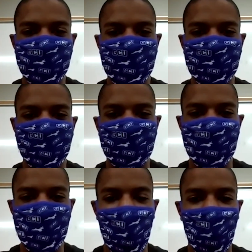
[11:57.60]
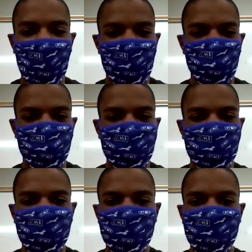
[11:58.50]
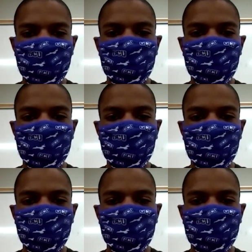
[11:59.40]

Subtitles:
I think that's a little too far.